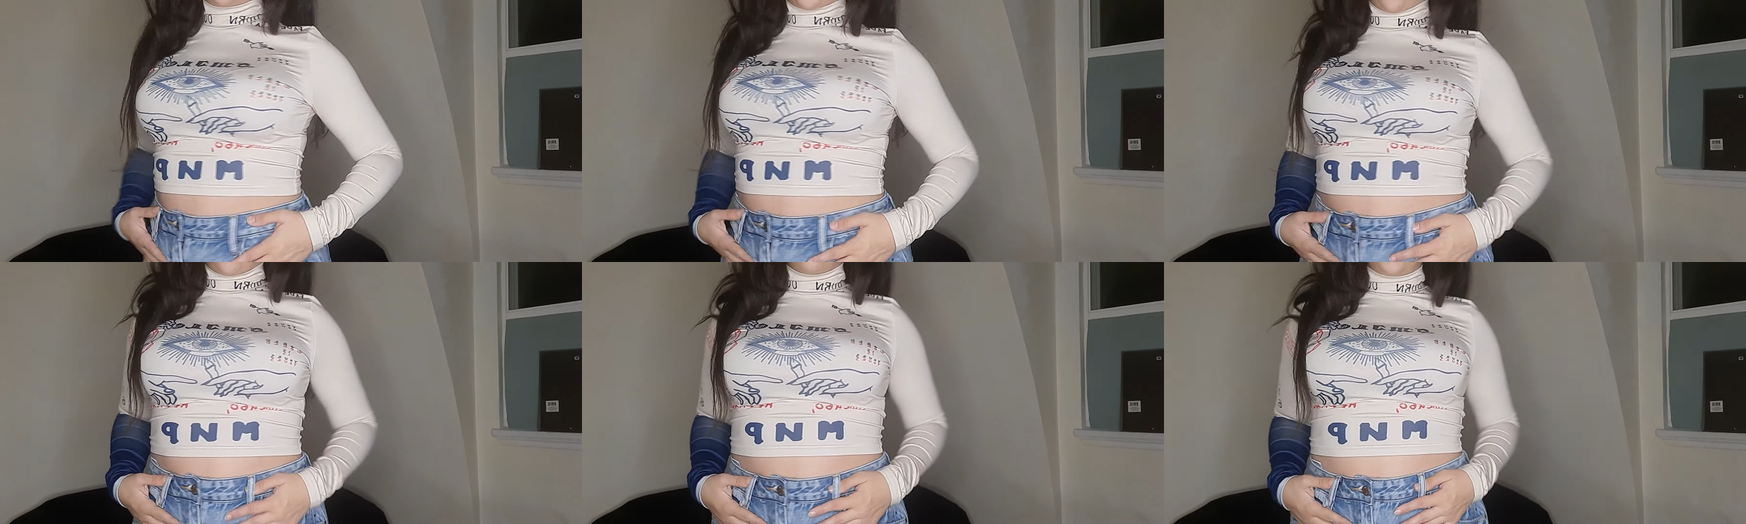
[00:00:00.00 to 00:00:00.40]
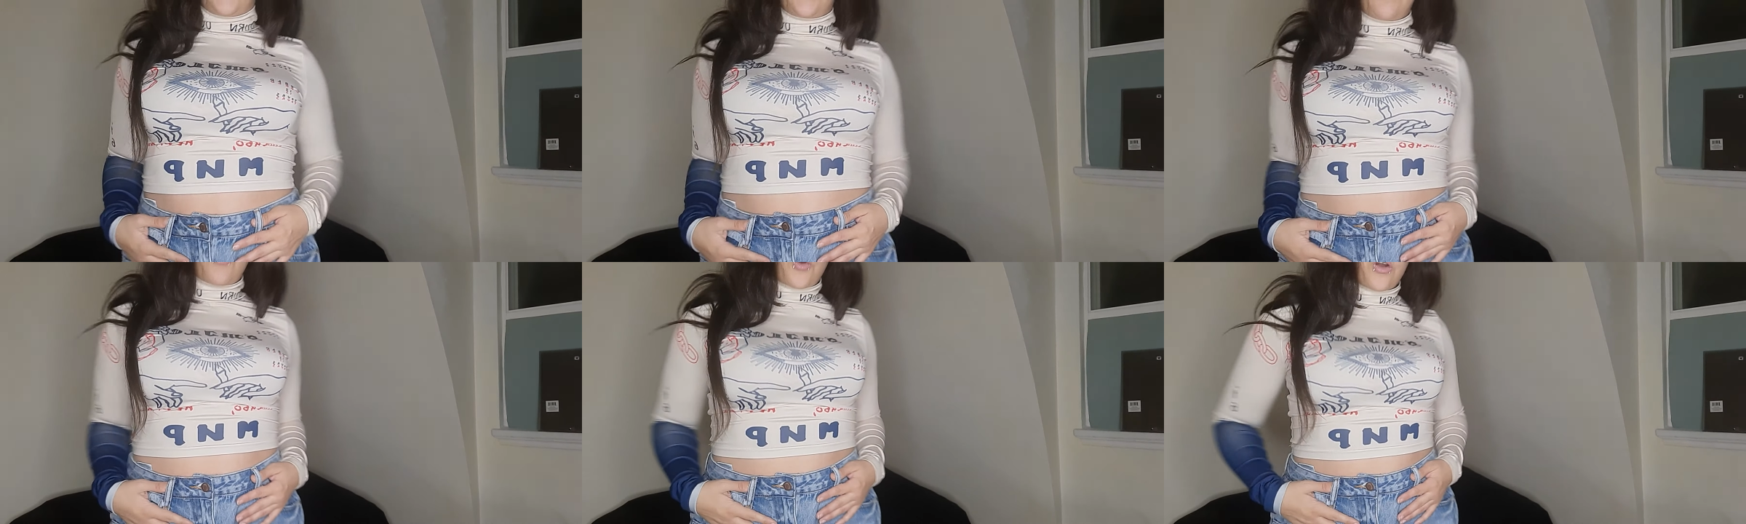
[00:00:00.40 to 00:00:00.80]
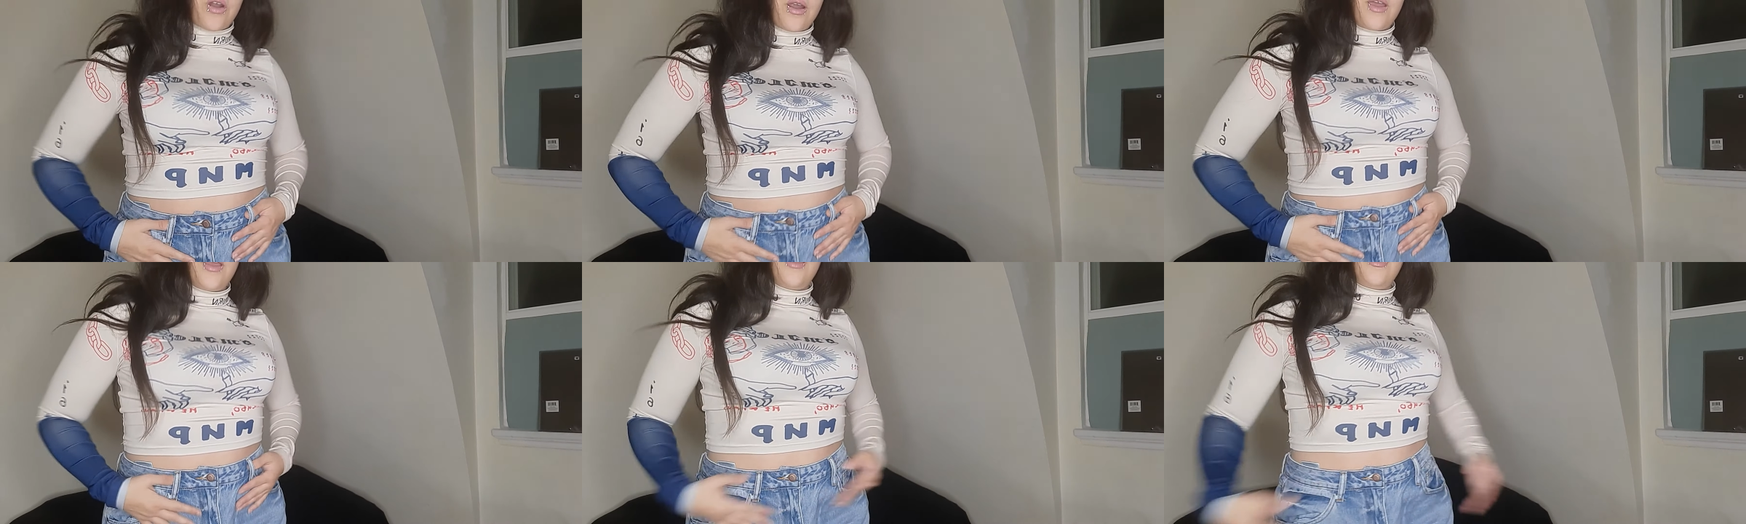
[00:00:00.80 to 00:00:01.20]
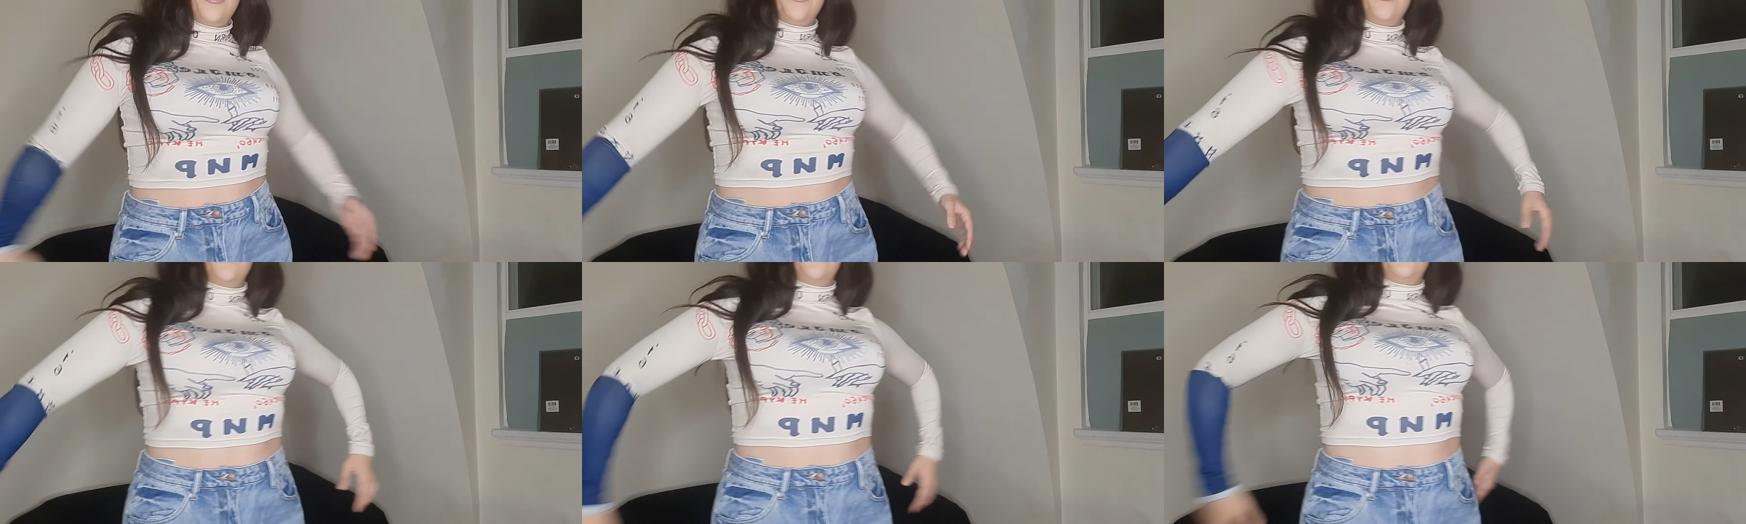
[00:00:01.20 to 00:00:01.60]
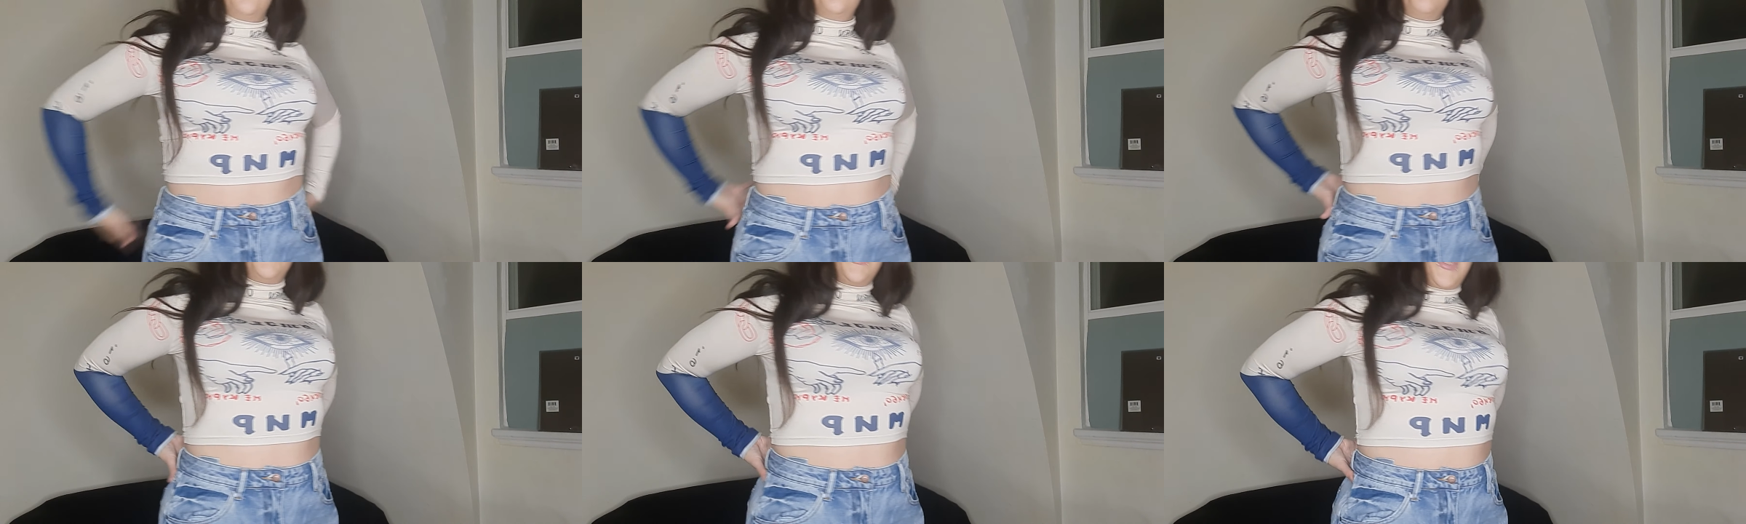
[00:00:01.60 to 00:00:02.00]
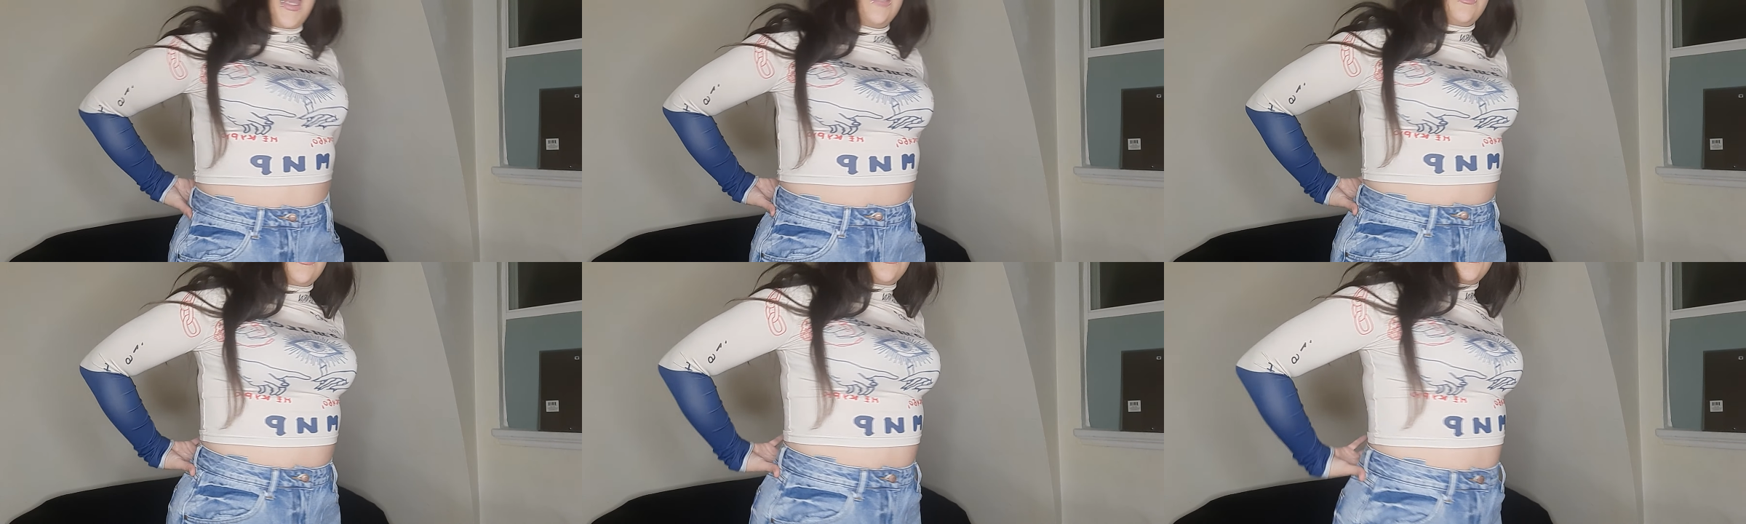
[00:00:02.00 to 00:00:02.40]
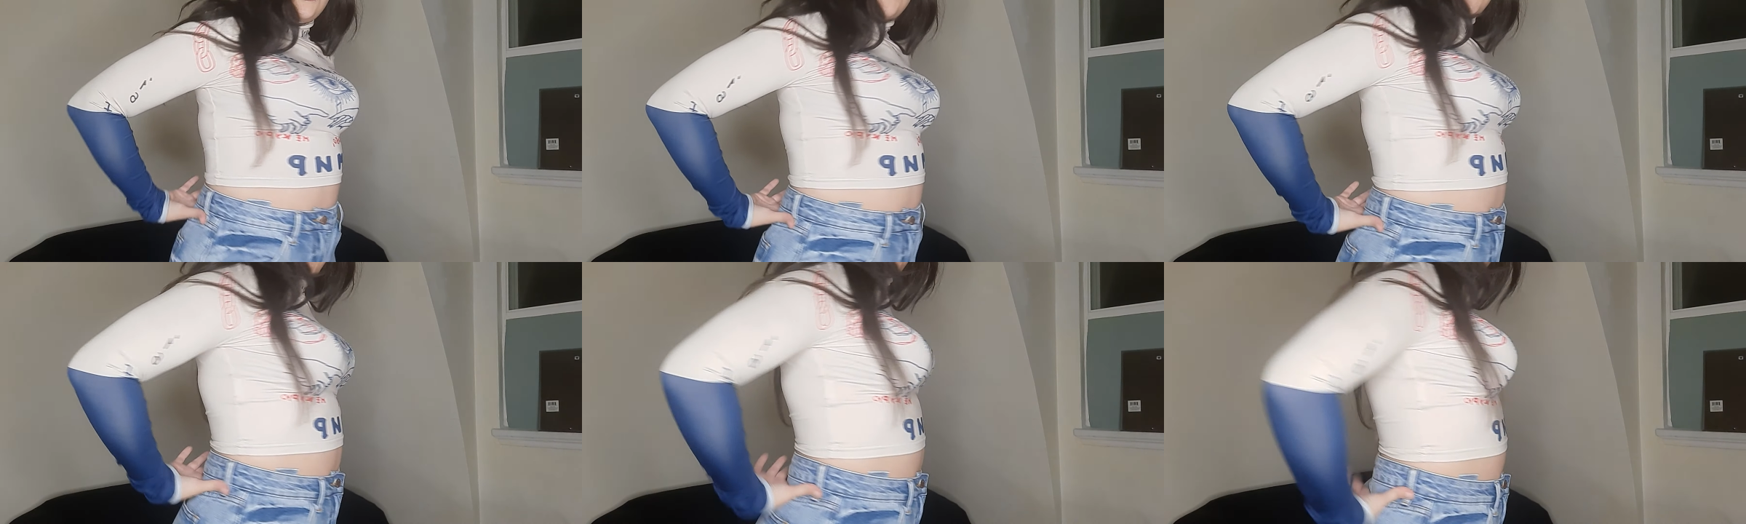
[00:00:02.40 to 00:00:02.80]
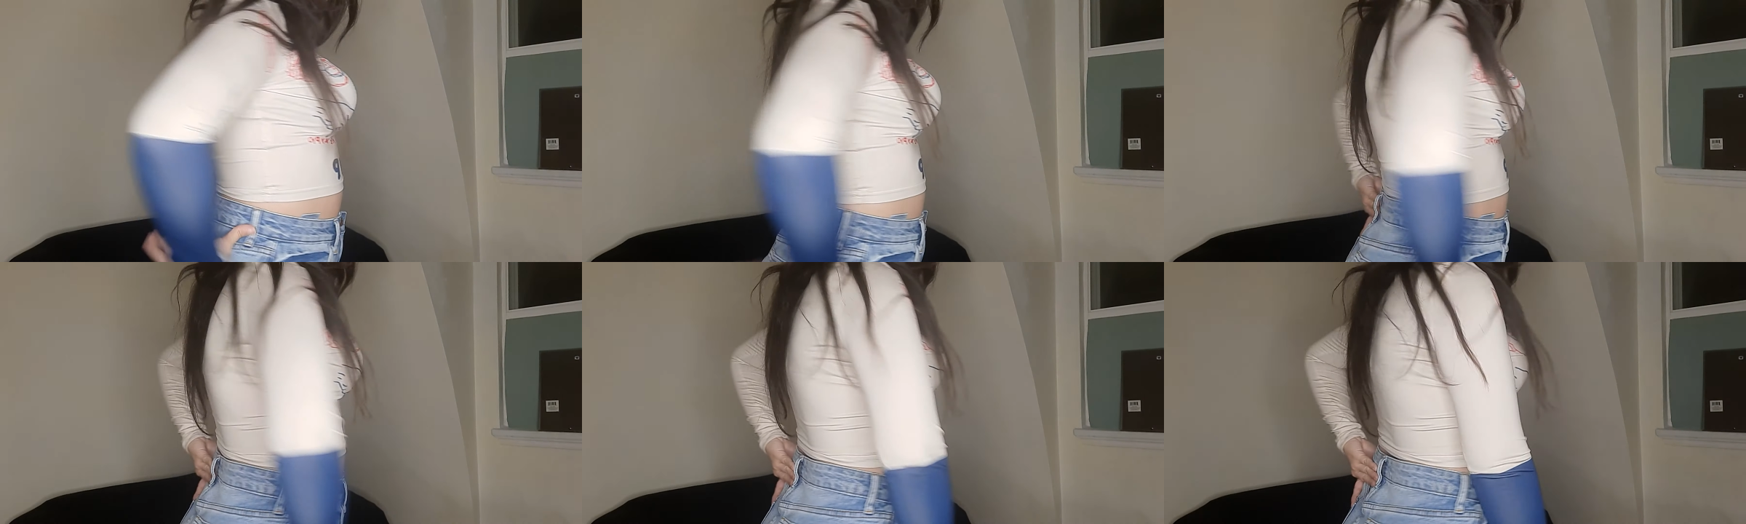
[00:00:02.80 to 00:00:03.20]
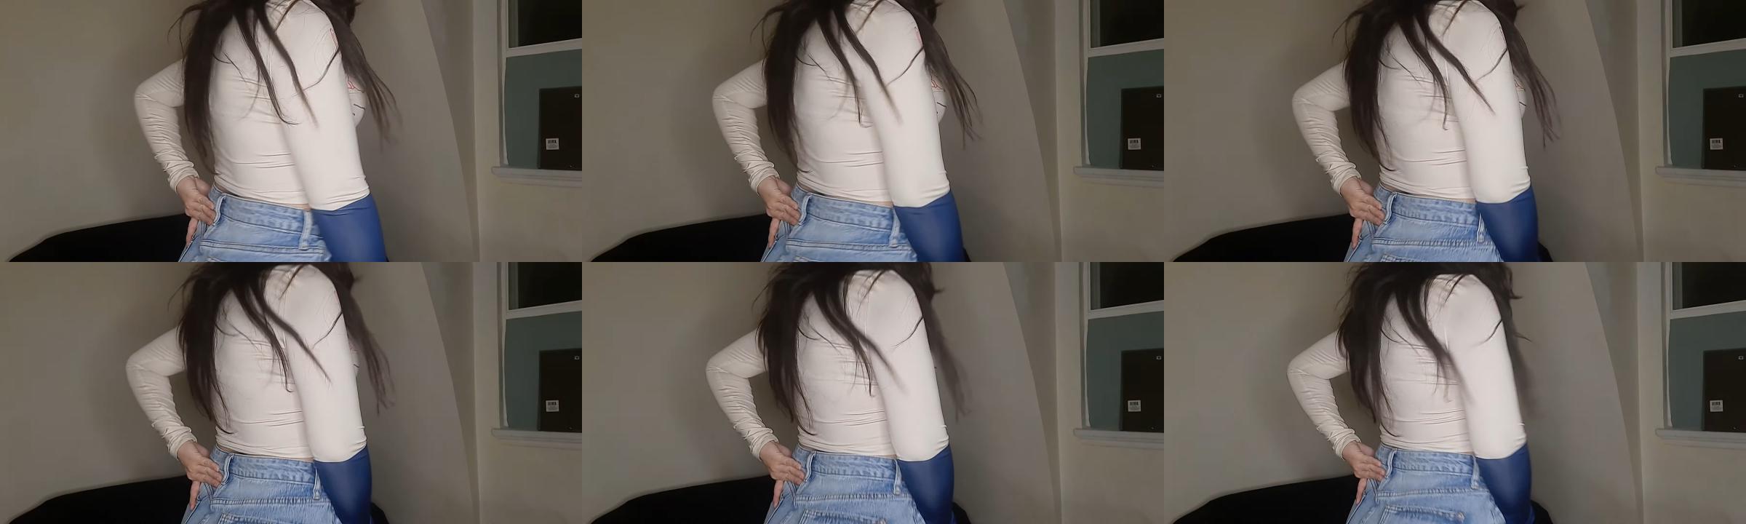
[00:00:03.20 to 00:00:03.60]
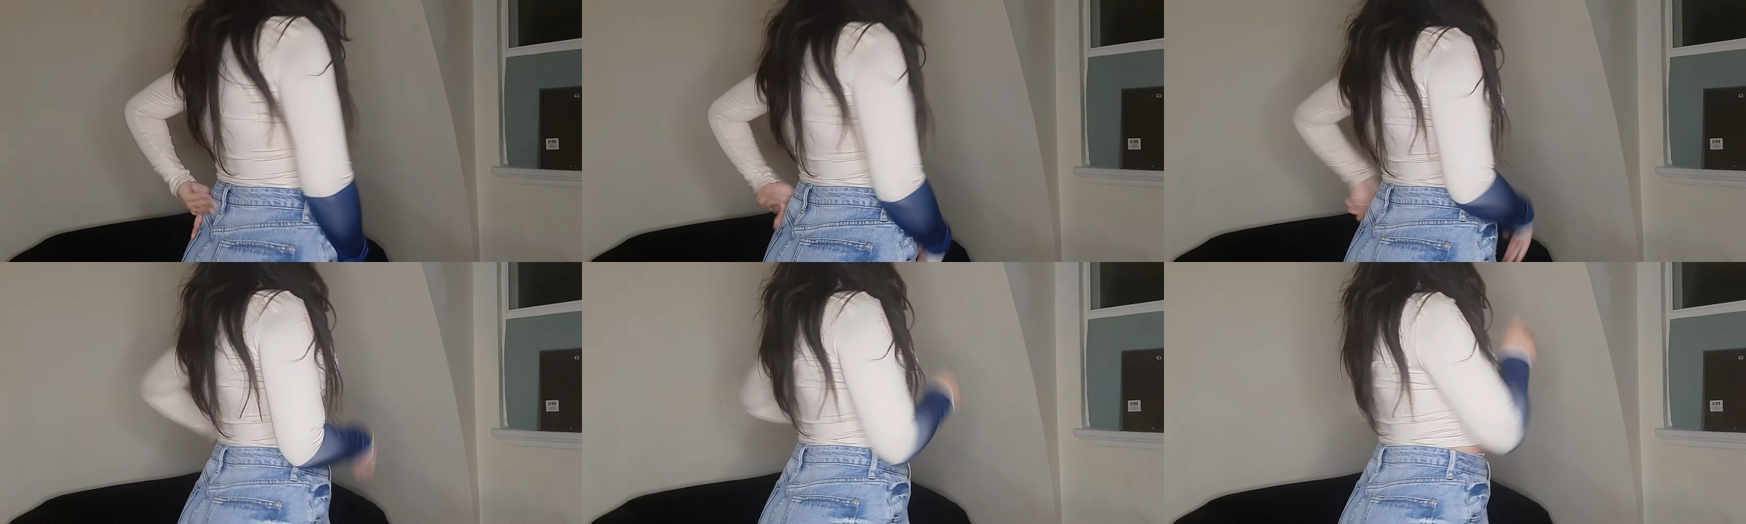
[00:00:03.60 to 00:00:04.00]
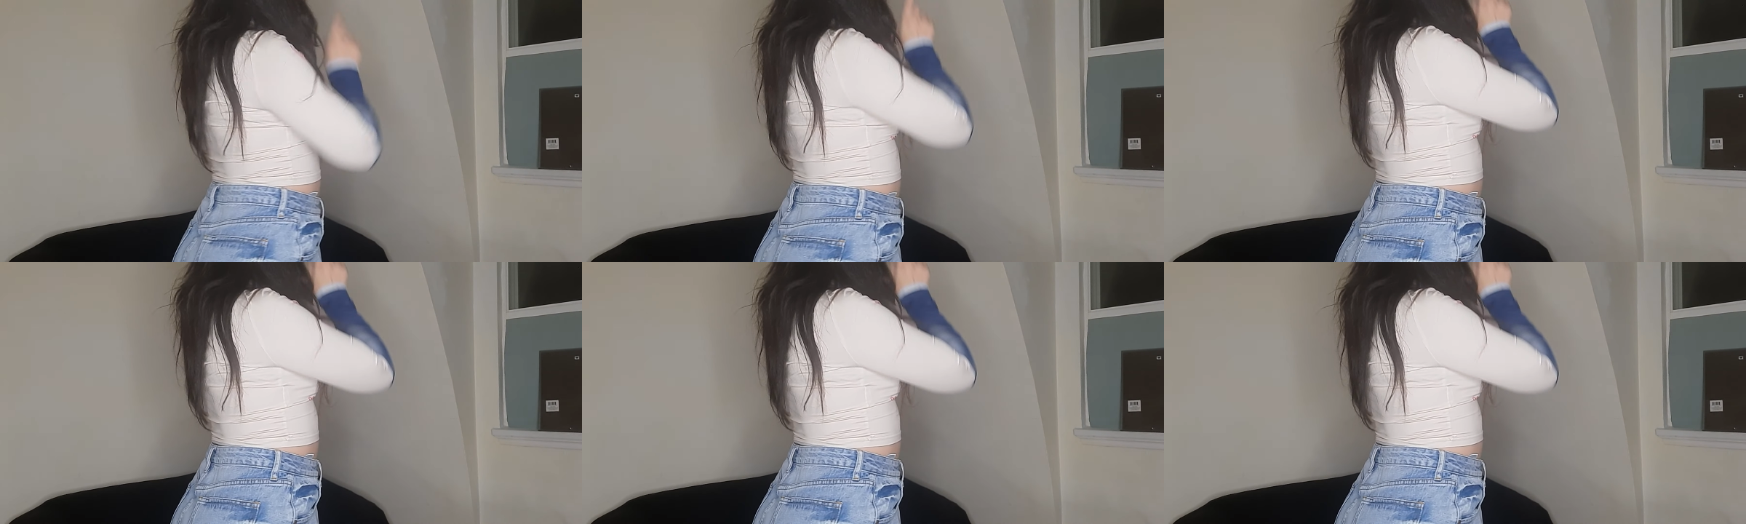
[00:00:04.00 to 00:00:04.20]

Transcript: (no speaker visible)